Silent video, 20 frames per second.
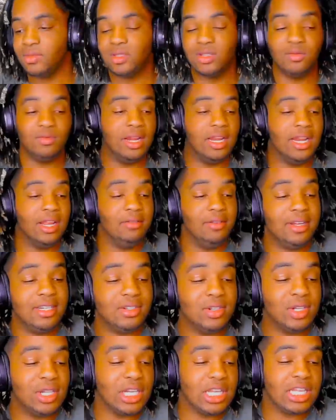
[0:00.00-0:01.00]
Really
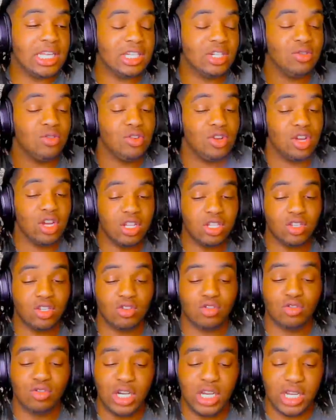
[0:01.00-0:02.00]
rich in the kitchen whipping
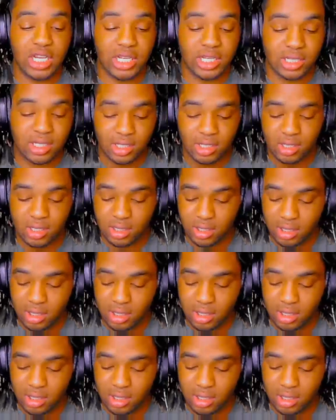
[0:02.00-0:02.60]
some grits.